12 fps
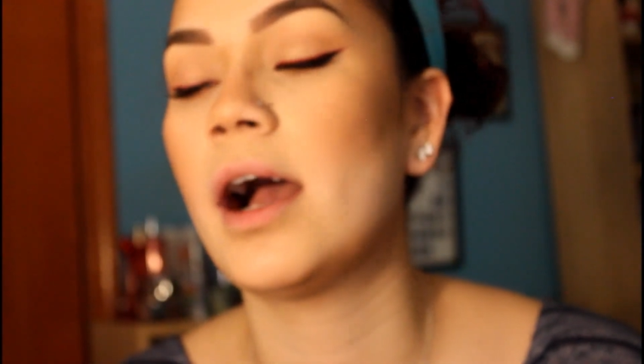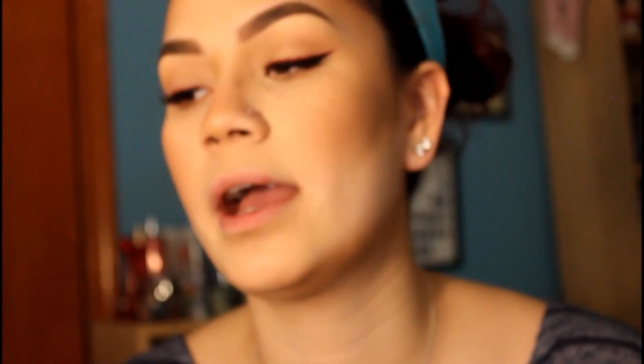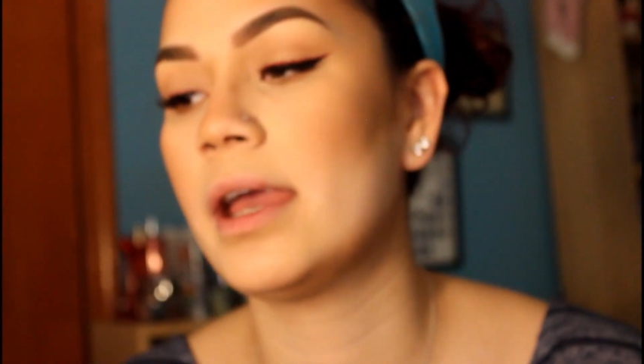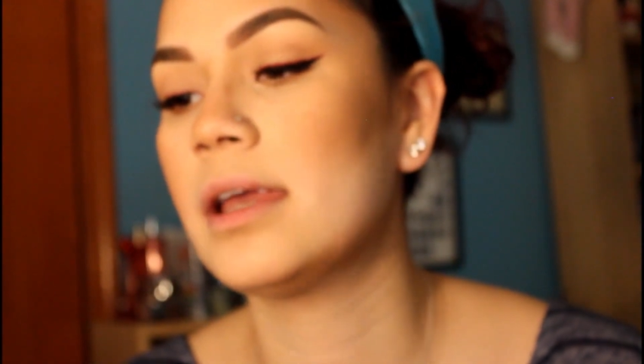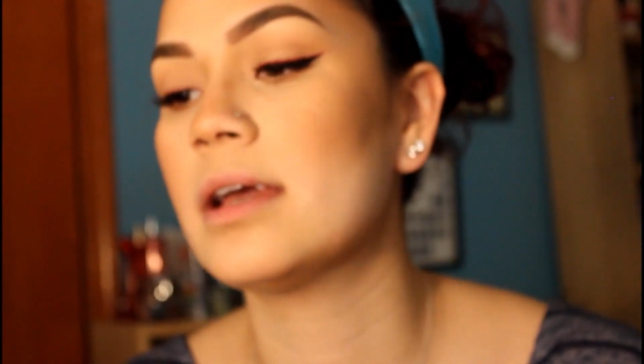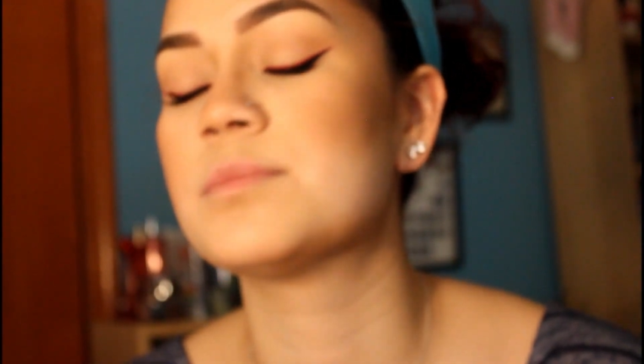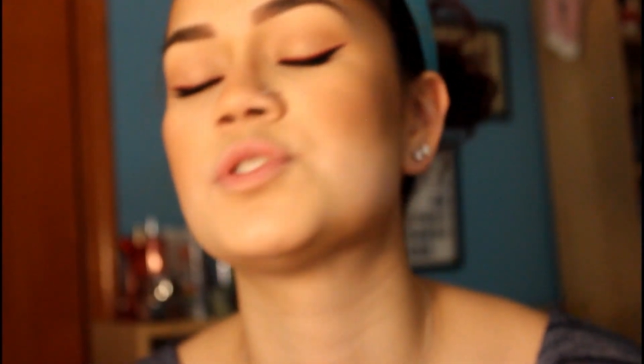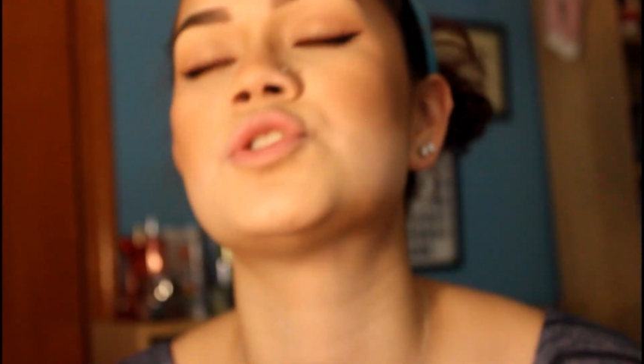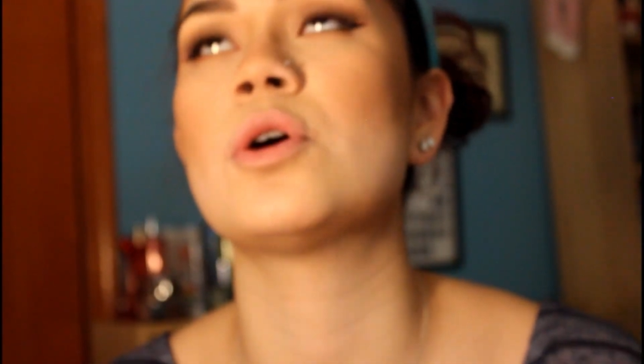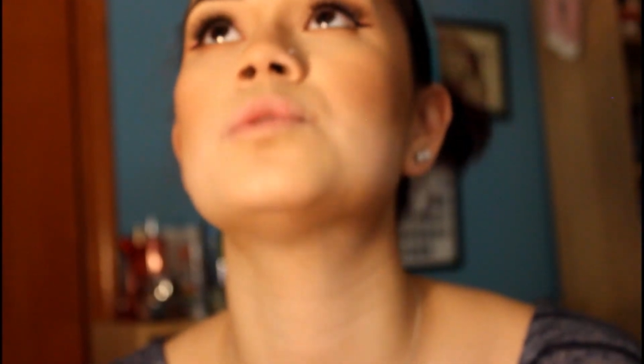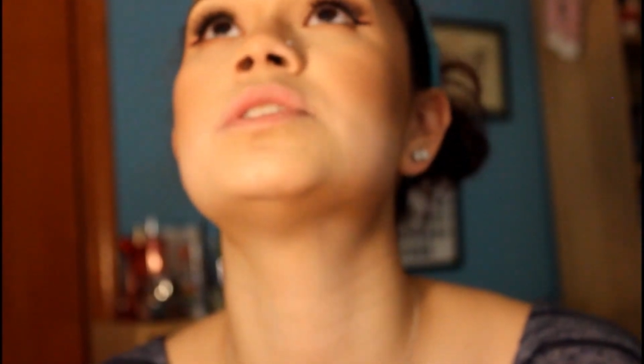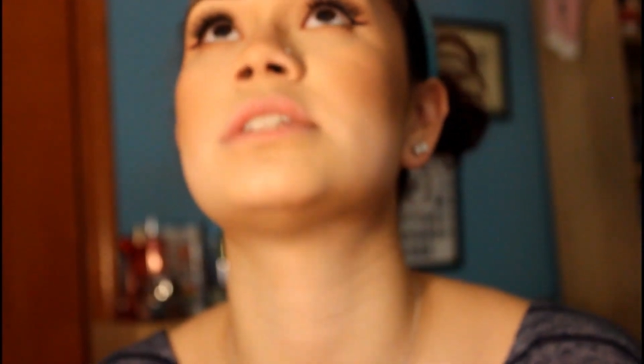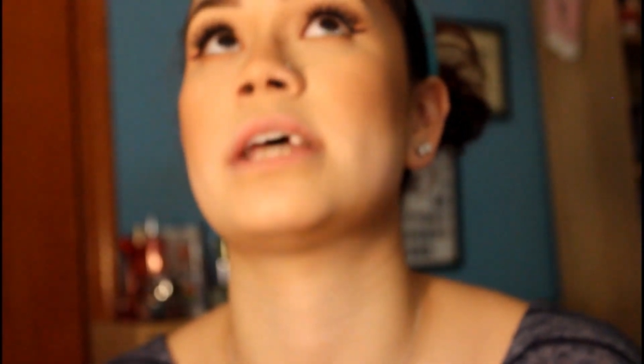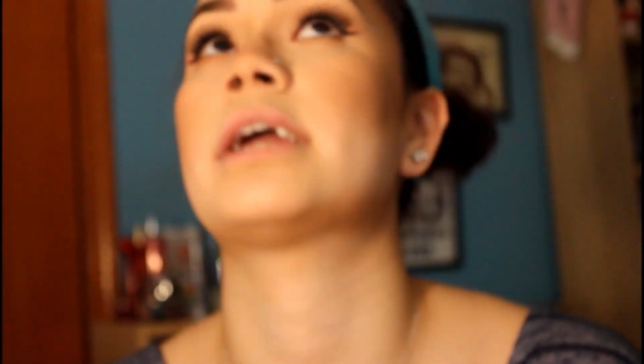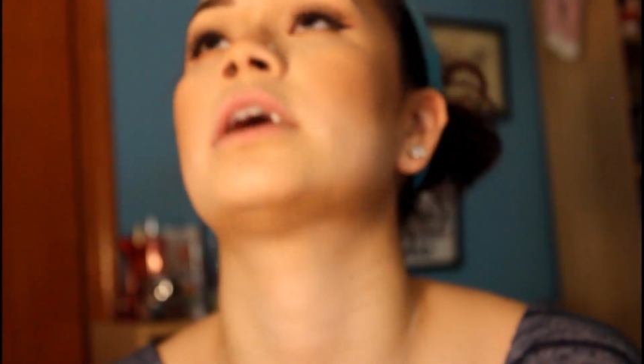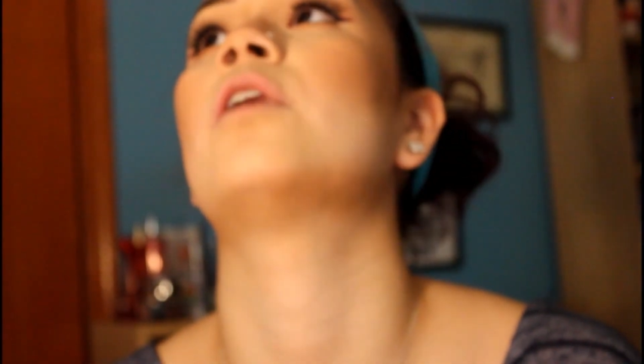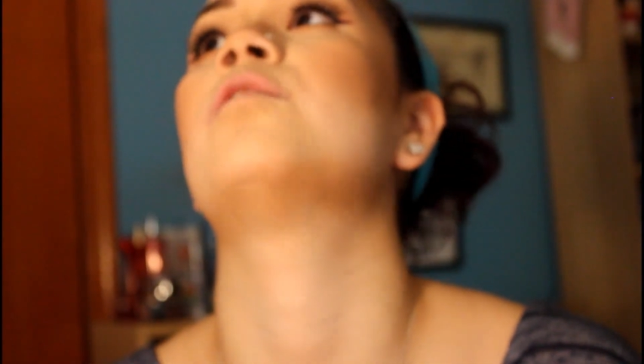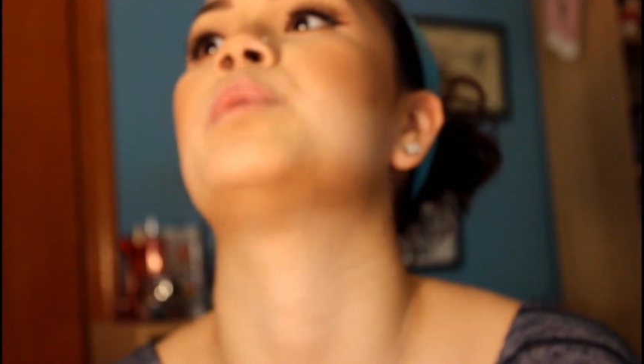I am so
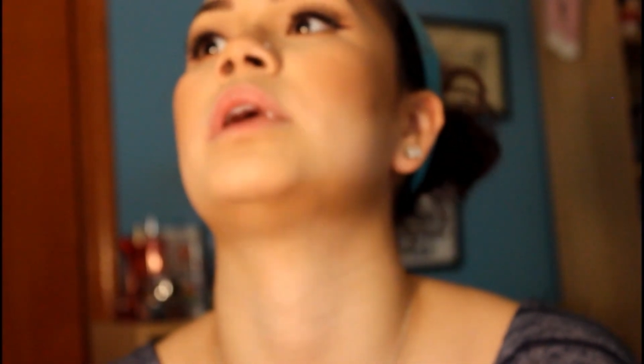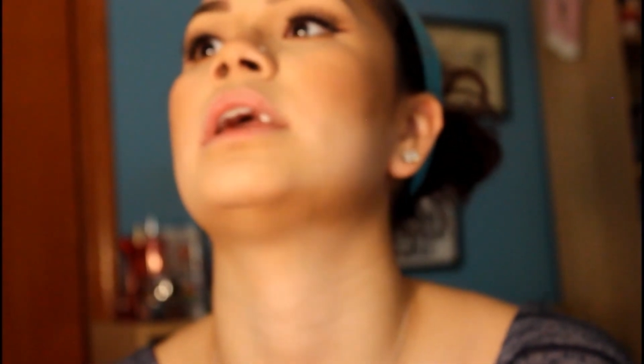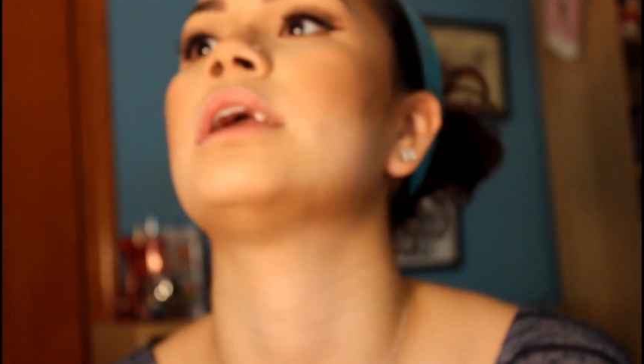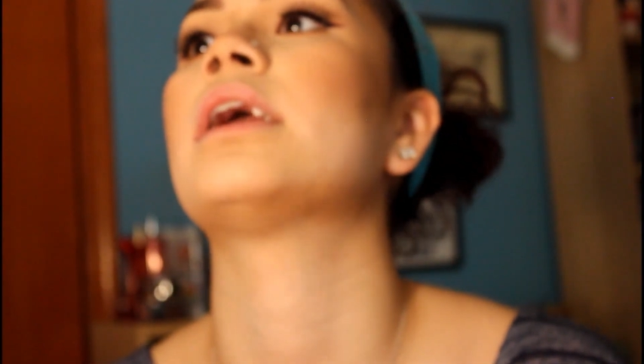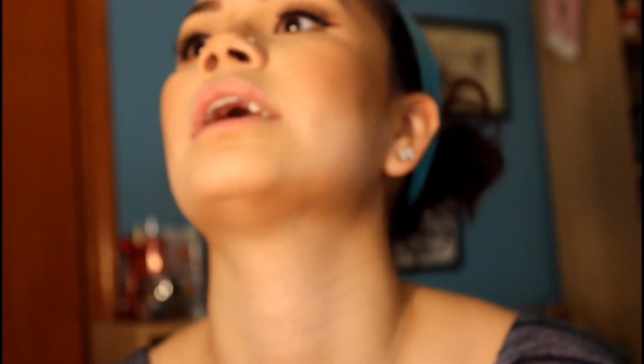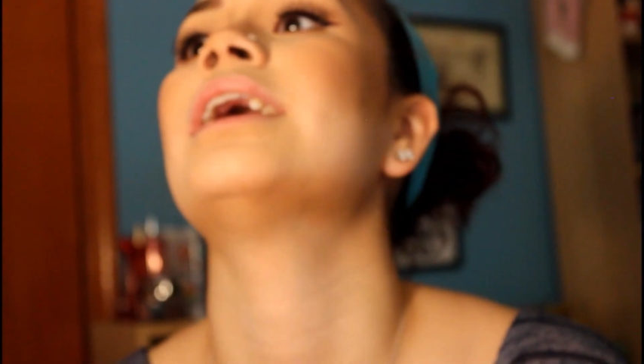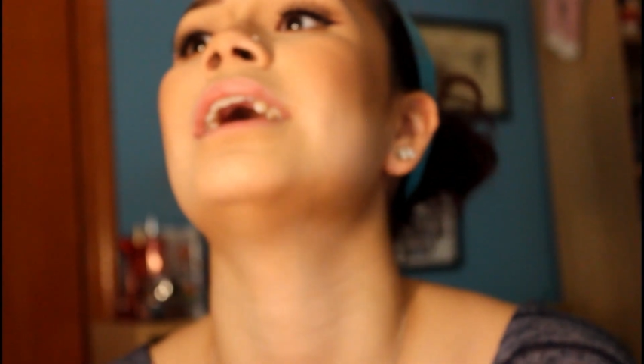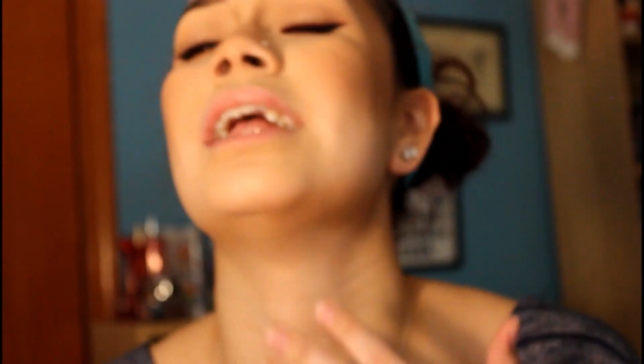sick of being